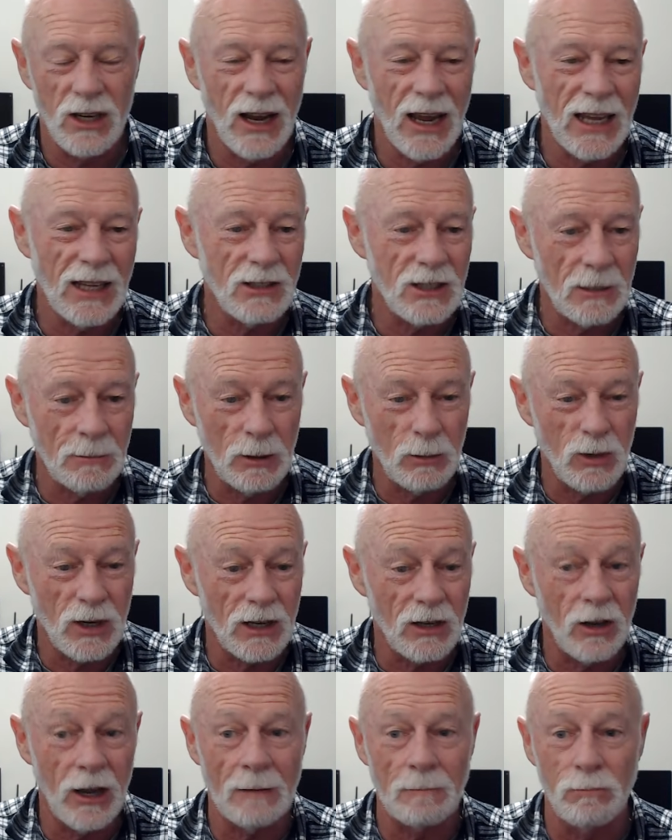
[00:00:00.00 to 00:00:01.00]
How some people
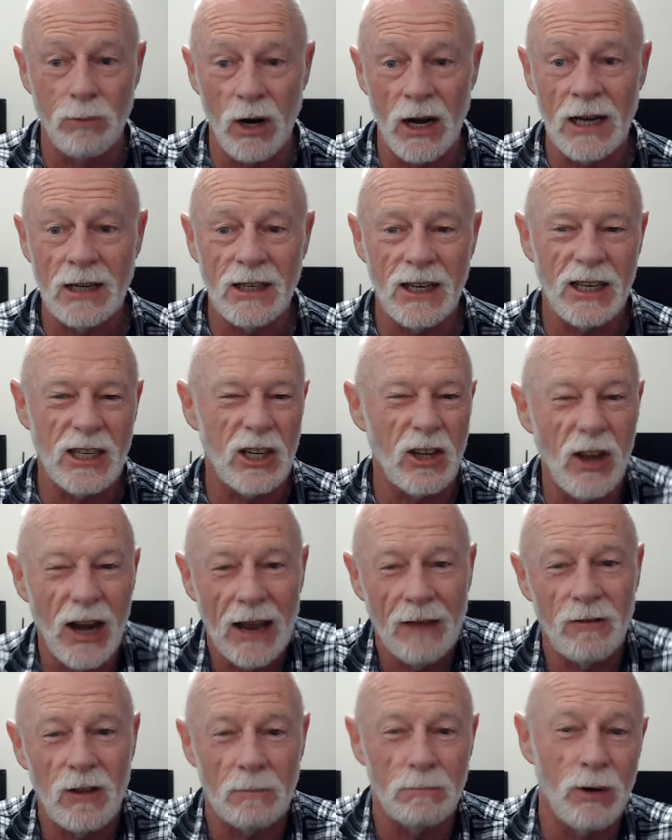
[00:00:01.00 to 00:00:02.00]
get like branding and you got to
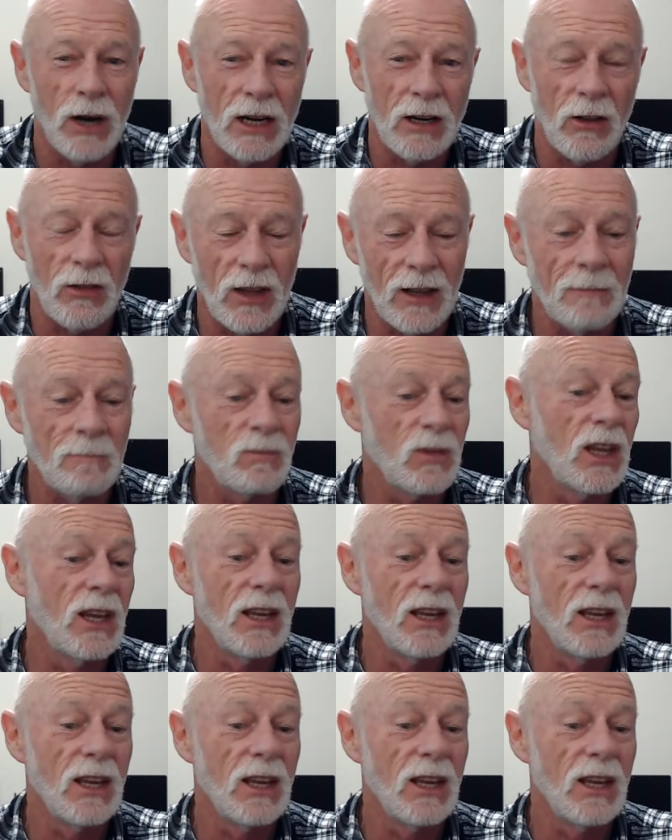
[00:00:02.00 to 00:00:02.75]
have the branded thing?